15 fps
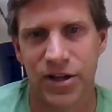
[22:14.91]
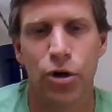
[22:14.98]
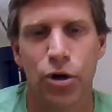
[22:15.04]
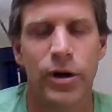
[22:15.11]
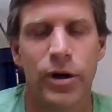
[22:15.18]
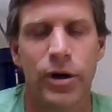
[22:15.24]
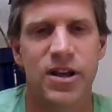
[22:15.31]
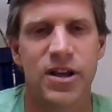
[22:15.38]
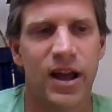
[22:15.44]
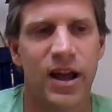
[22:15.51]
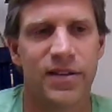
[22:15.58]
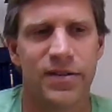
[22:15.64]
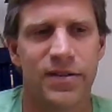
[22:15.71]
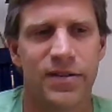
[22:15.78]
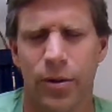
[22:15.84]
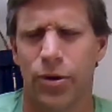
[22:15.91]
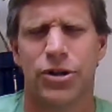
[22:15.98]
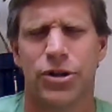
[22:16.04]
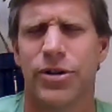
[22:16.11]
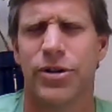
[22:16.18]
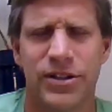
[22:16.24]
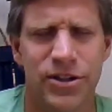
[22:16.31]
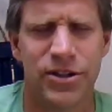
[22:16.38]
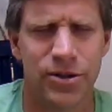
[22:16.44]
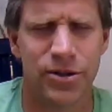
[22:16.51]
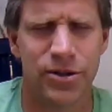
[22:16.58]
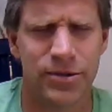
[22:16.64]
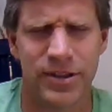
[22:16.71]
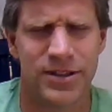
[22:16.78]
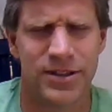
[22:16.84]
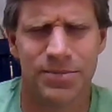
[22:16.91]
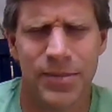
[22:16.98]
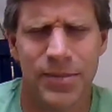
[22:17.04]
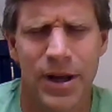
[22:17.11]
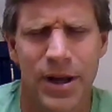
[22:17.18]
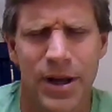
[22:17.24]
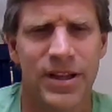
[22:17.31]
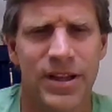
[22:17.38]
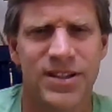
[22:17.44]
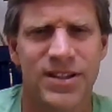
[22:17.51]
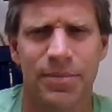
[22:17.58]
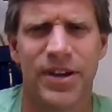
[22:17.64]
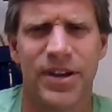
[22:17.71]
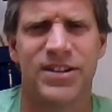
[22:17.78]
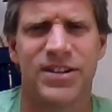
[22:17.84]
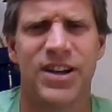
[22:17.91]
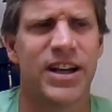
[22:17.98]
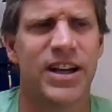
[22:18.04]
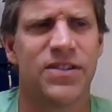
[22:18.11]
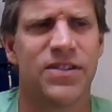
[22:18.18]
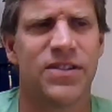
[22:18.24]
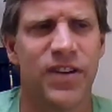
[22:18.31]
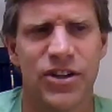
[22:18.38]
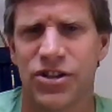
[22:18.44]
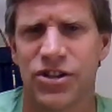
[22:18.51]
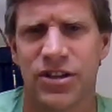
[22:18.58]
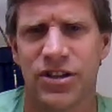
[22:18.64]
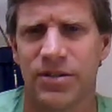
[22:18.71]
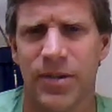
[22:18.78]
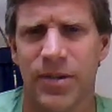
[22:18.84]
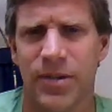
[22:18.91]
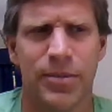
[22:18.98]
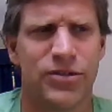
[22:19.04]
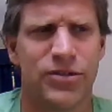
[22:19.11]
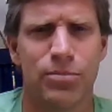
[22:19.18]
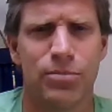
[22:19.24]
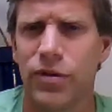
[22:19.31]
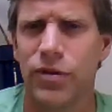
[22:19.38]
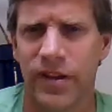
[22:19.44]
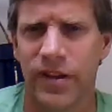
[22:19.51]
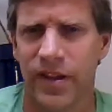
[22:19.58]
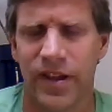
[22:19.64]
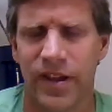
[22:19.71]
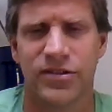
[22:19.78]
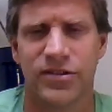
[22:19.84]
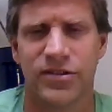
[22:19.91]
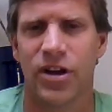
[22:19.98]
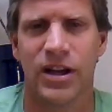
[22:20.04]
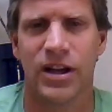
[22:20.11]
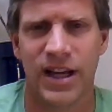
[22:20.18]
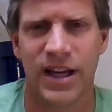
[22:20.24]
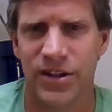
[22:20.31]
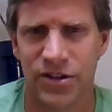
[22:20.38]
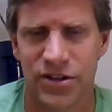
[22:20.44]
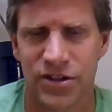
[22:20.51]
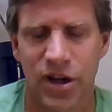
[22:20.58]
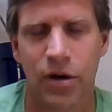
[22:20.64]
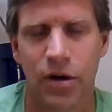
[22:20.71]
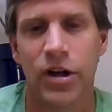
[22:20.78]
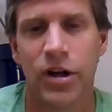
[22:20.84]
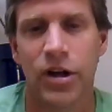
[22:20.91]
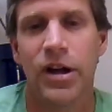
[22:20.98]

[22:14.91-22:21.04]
who has thought the word transhumanism means something science fiction, maybe some movie that they saw 10 years ago